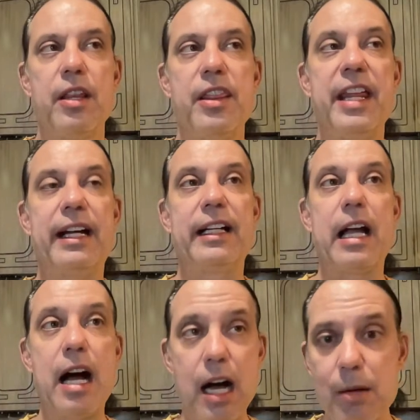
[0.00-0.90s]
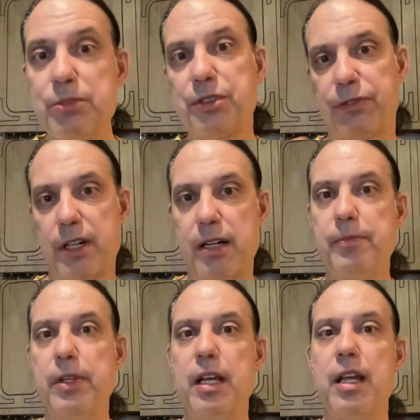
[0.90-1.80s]
that comes
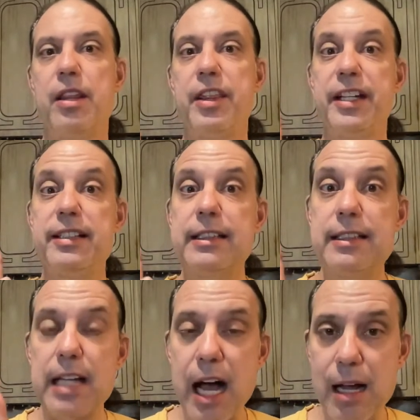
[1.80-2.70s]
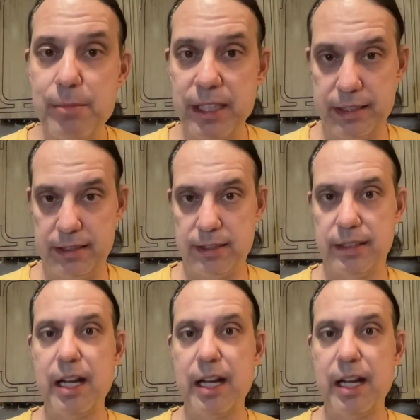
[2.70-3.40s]
from the dominant